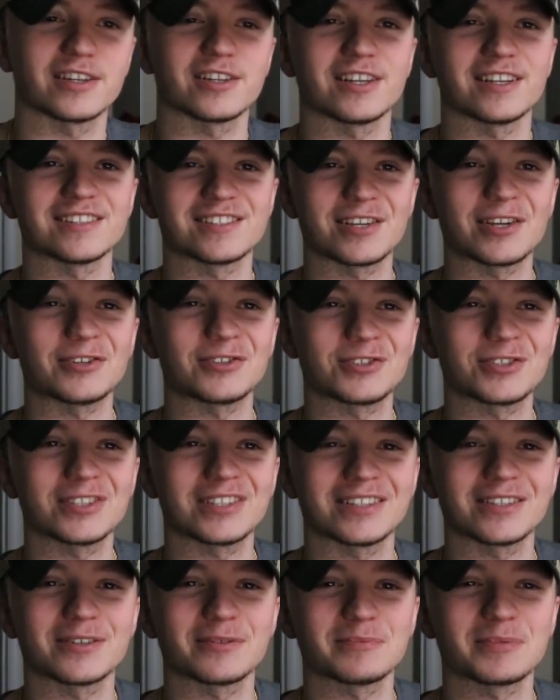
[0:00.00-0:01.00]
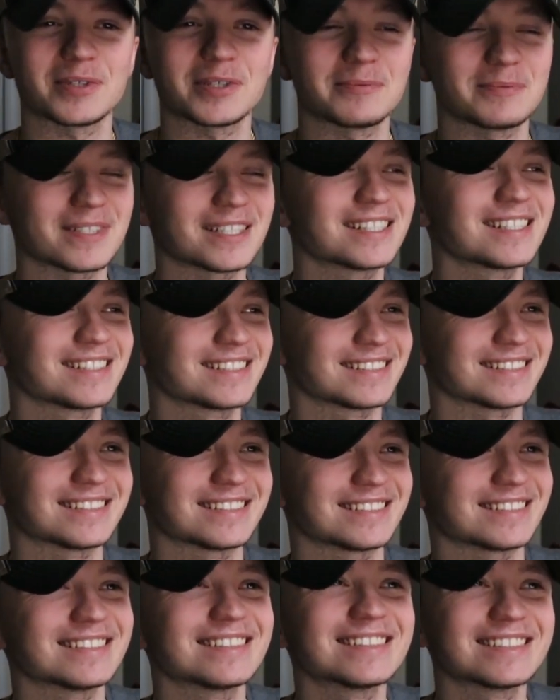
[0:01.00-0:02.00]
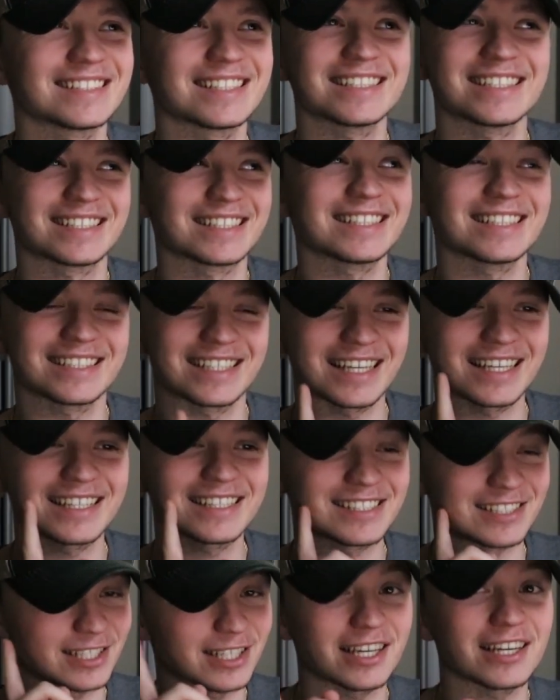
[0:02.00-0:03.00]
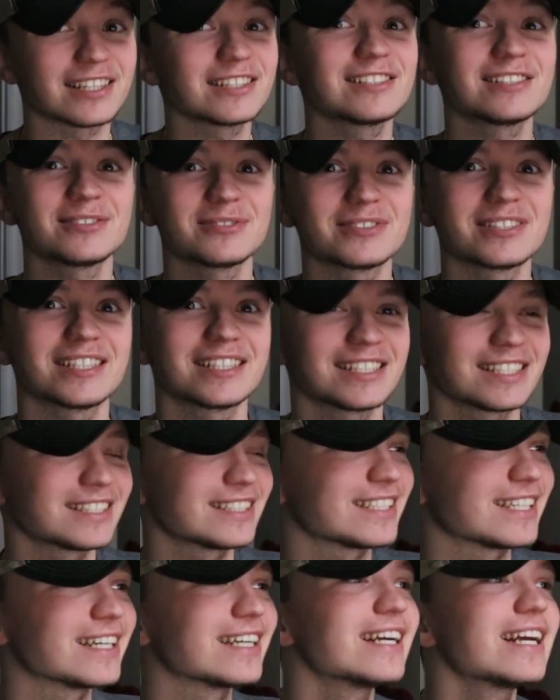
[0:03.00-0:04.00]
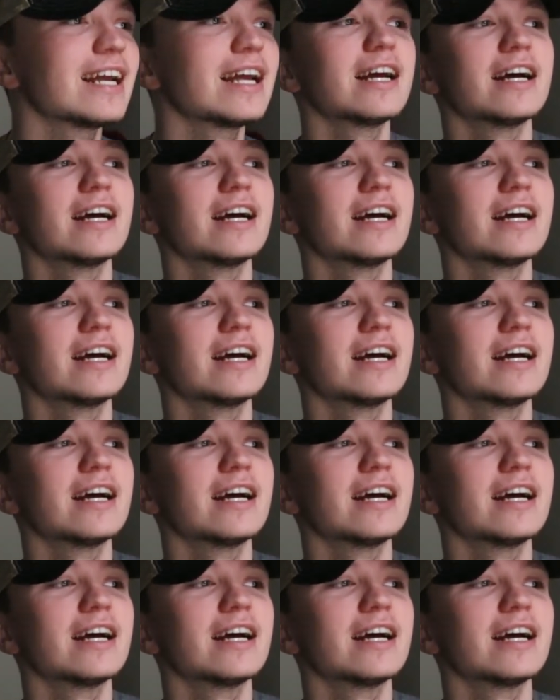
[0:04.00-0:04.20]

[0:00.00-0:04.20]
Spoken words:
Intentionally on purpose. See what I did there.